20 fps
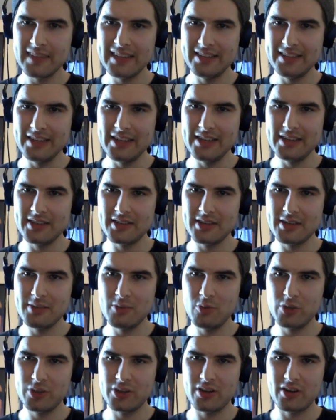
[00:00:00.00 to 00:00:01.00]
Need to see
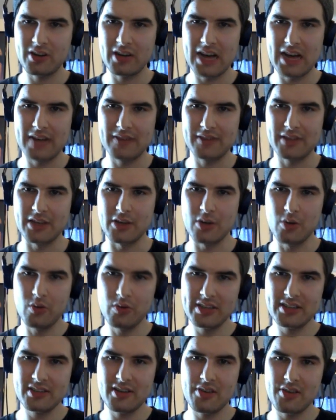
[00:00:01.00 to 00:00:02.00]
more Tarkovsky.
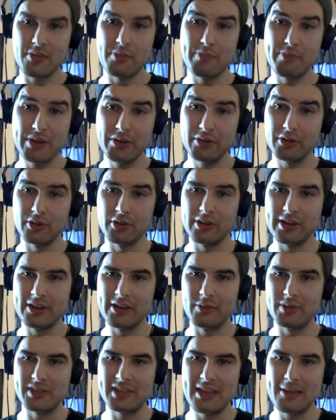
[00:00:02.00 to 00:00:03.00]
Only saw The Mirror and
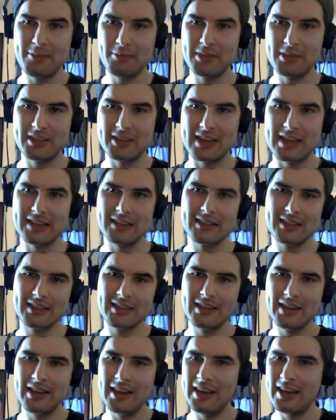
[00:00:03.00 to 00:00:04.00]
it was
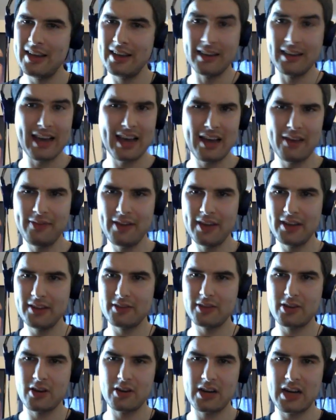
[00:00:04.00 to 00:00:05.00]
hypnotizing. Yeah, I find
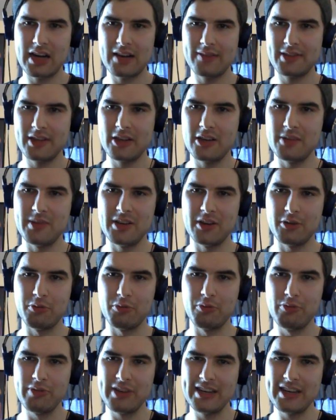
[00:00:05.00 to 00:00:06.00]
Tarkovsky to be a
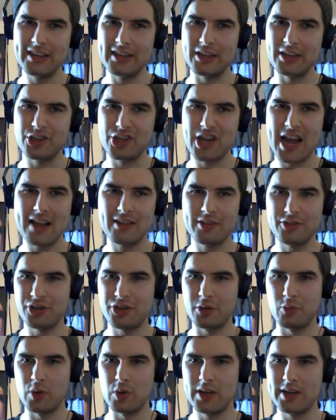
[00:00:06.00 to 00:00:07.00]
really
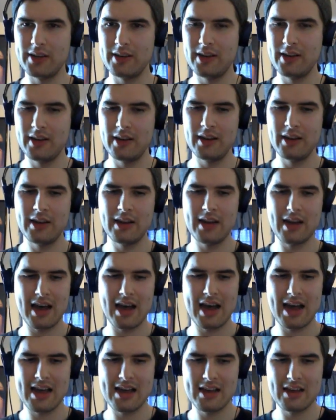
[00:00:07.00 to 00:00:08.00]
challenging one.
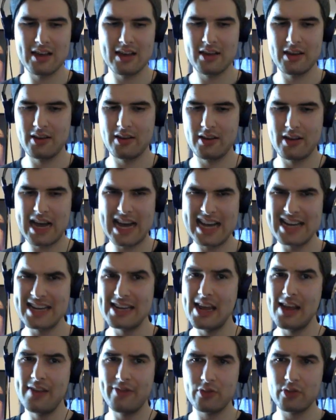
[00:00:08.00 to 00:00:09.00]
I
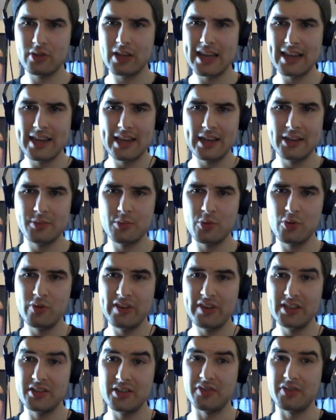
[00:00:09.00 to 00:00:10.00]
never like his
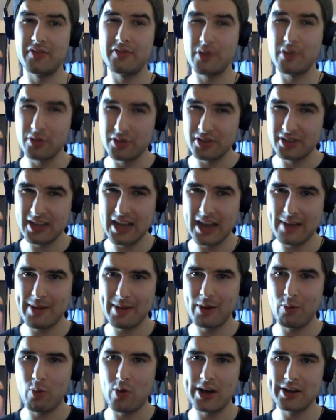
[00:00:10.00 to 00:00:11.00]
movies the first time
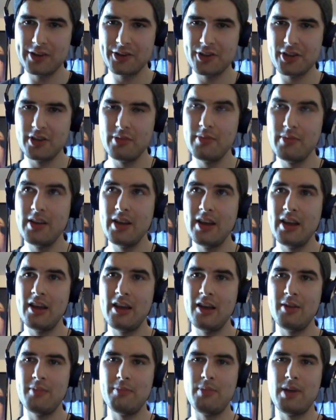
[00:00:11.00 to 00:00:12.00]
I watch them,
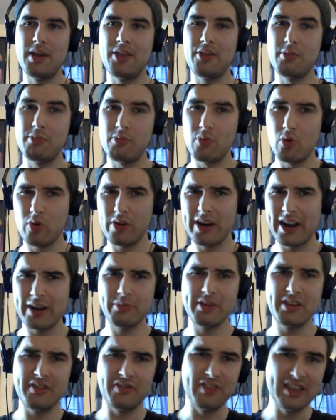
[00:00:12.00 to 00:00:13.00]
but the more I
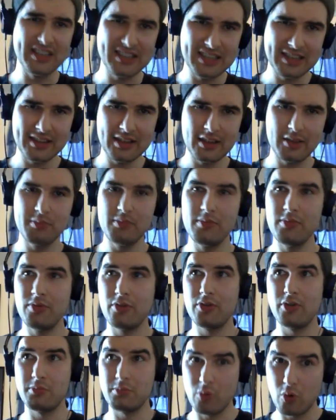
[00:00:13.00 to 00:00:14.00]
revisit them,
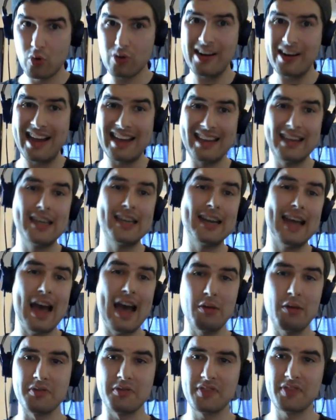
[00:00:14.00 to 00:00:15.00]
the more I get
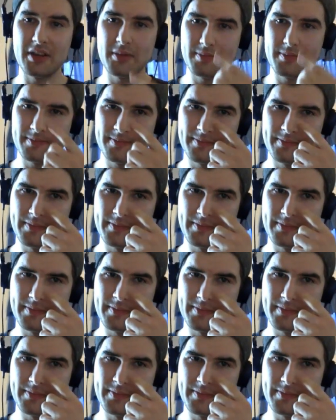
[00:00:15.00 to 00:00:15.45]
out of them.